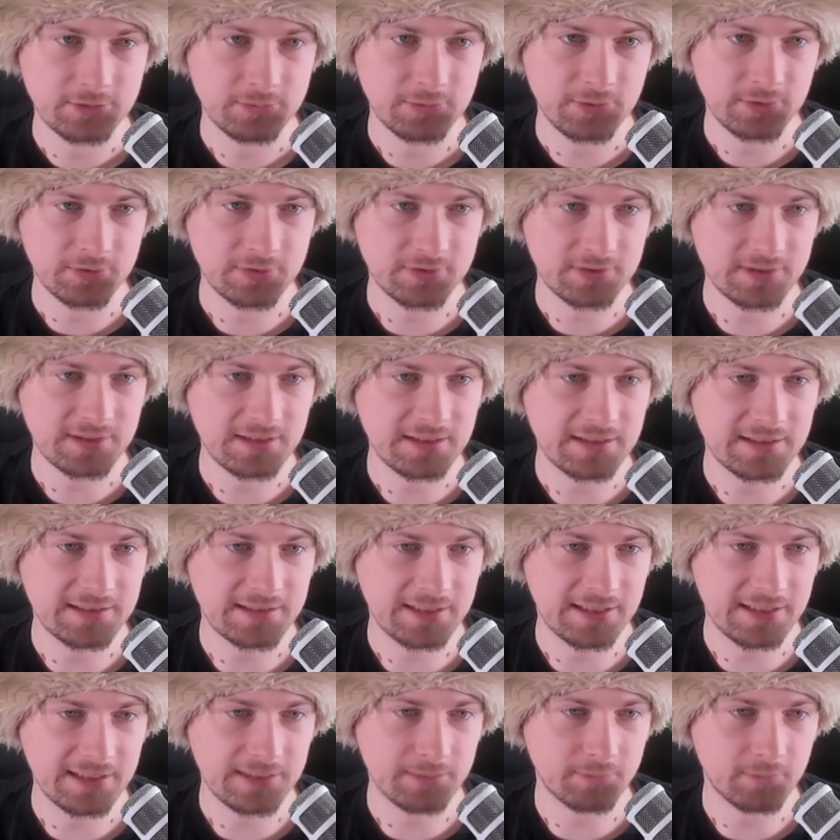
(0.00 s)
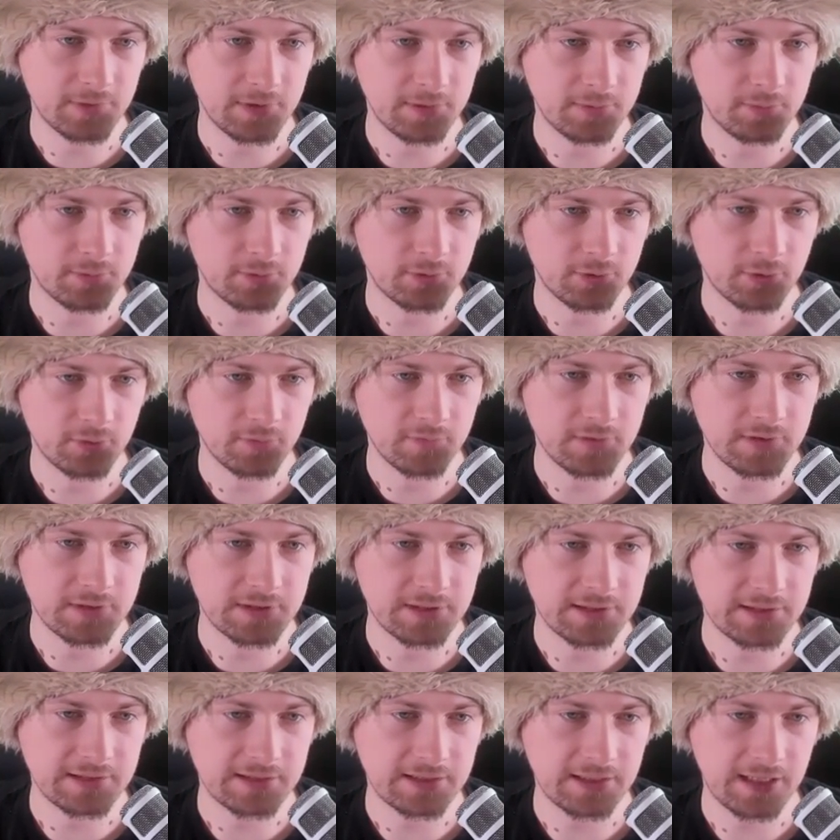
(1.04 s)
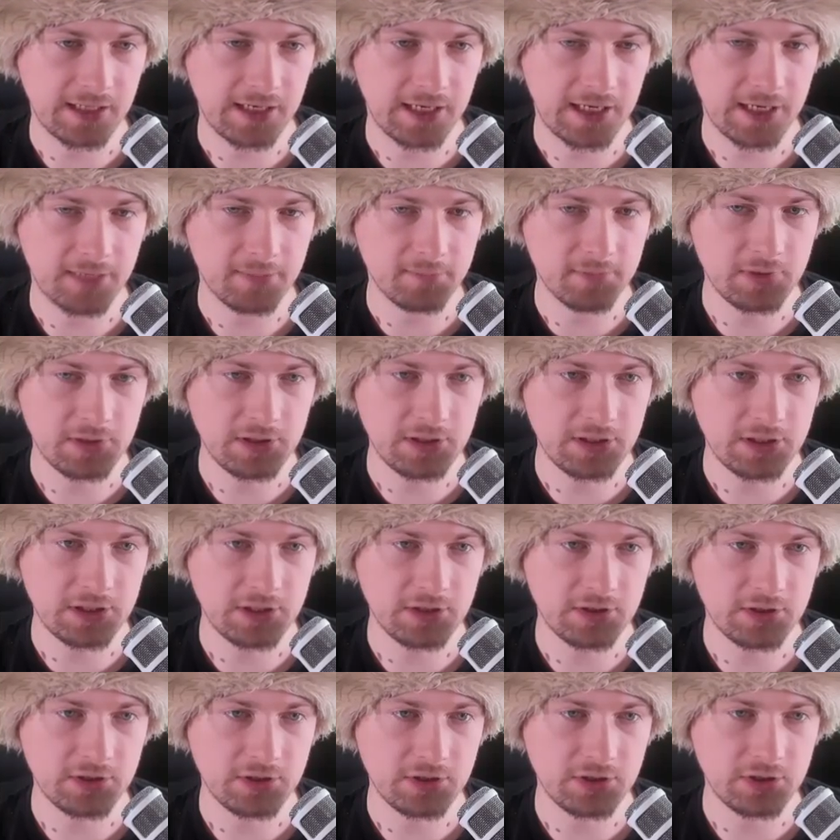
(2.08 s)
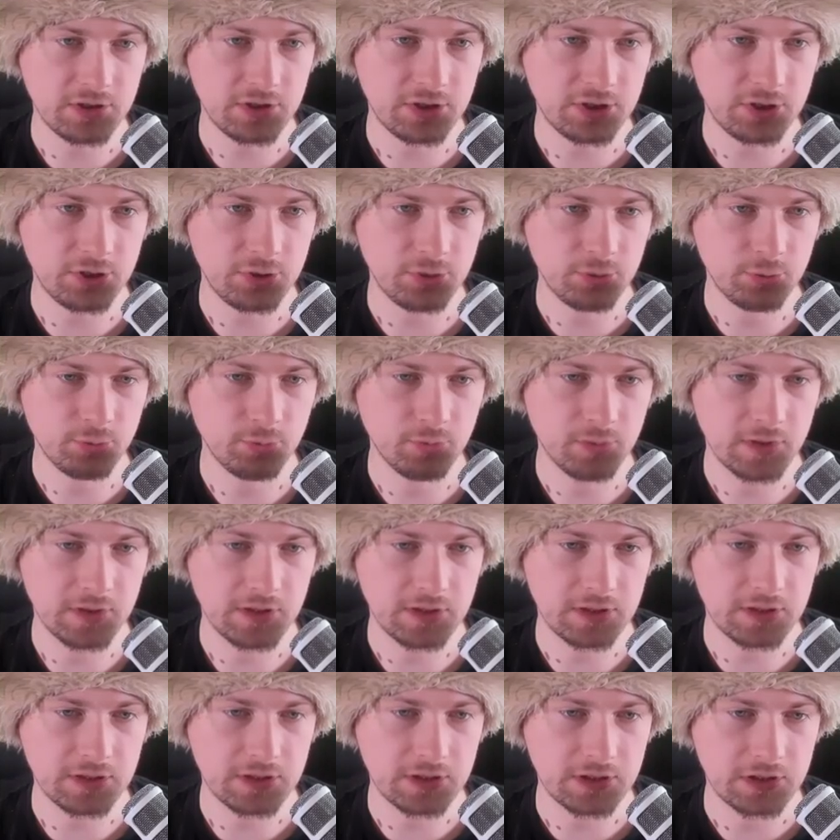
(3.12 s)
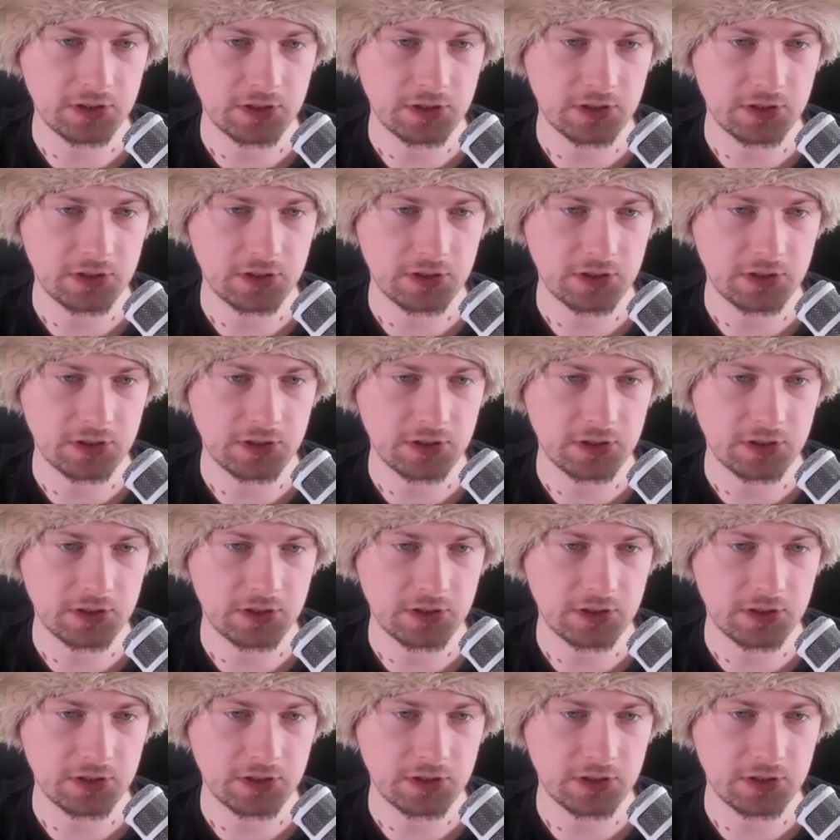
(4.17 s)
because they desire my provinces. Hami Indiuman.